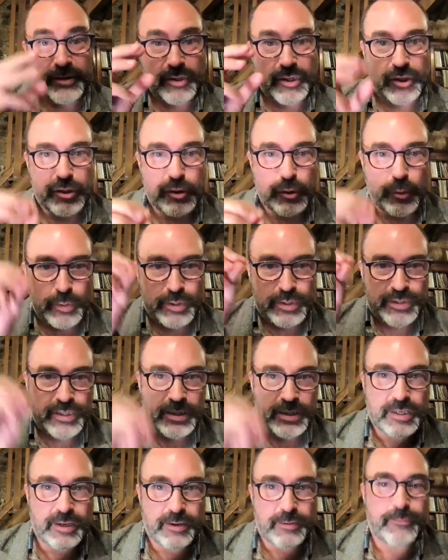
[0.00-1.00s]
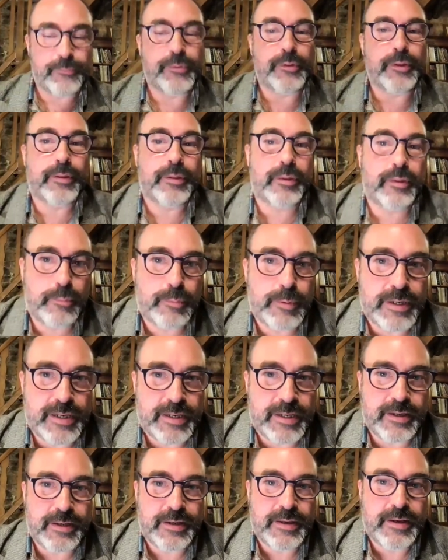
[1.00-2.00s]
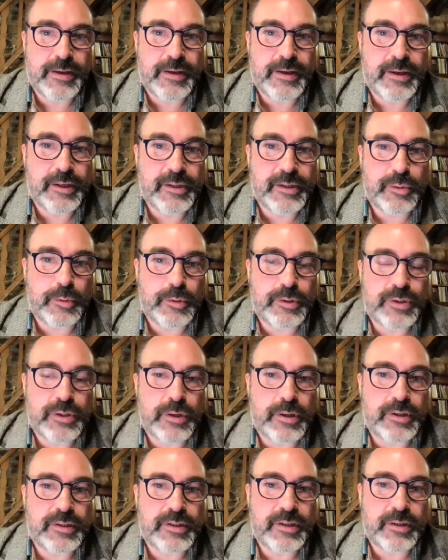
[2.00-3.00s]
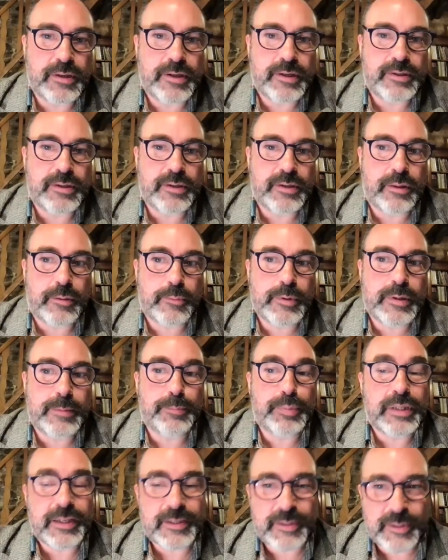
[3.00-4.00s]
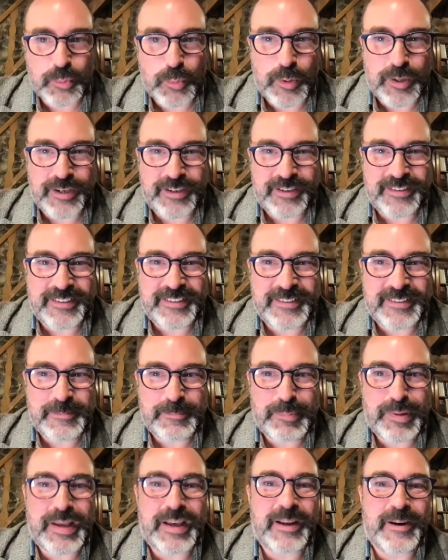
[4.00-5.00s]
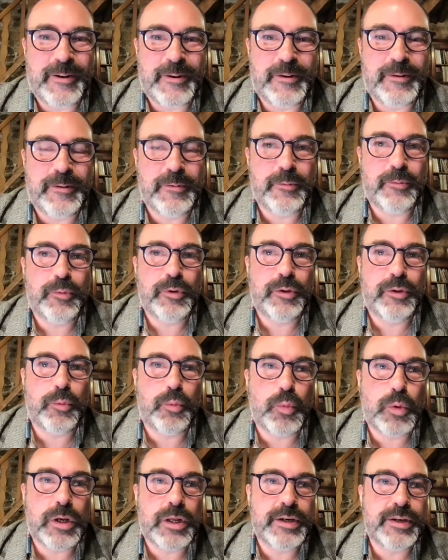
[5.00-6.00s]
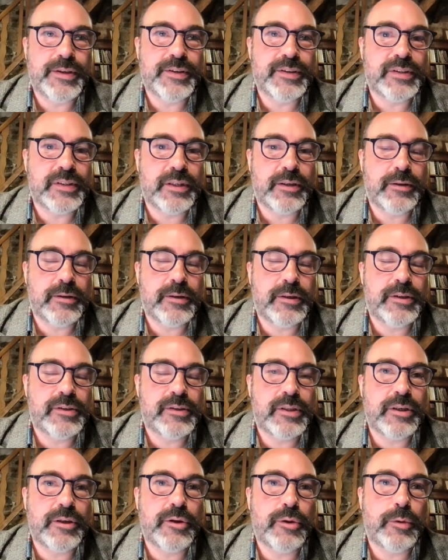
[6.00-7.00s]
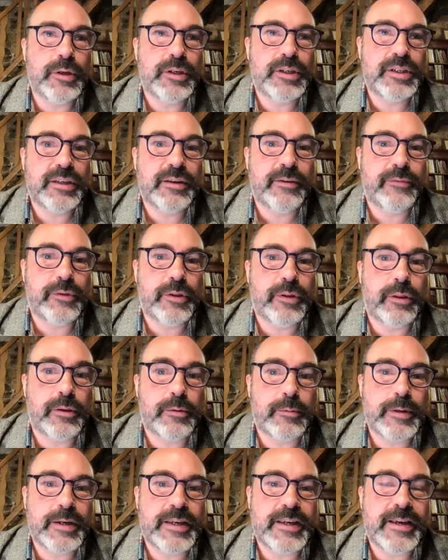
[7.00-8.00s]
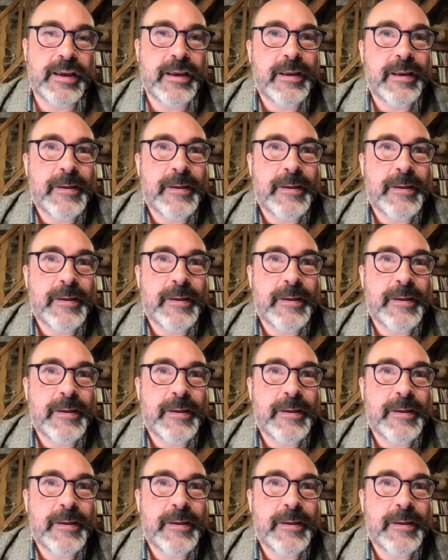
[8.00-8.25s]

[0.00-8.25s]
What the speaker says: the unity of the three. So it's a 3+1 pattern where the one is the unity of the three.